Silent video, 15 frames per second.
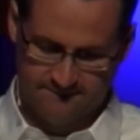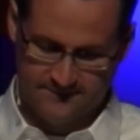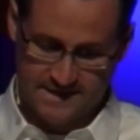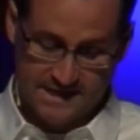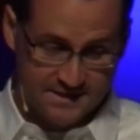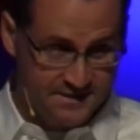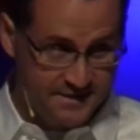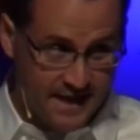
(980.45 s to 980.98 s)

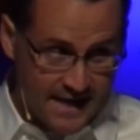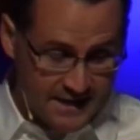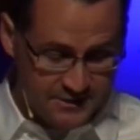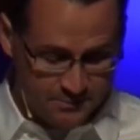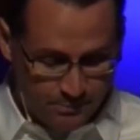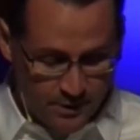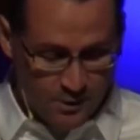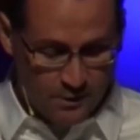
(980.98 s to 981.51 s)
In a sense,
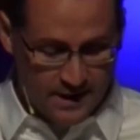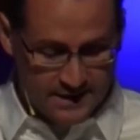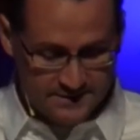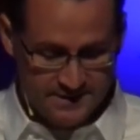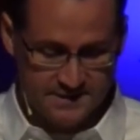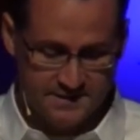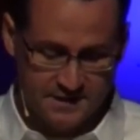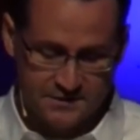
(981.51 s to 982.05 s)
Boaz
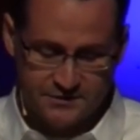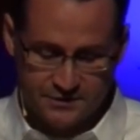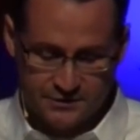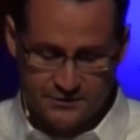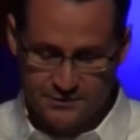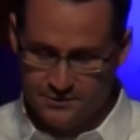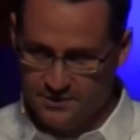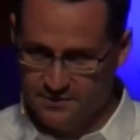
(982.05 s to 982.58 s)
has
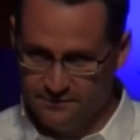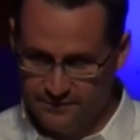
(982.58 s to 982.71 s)
instituted the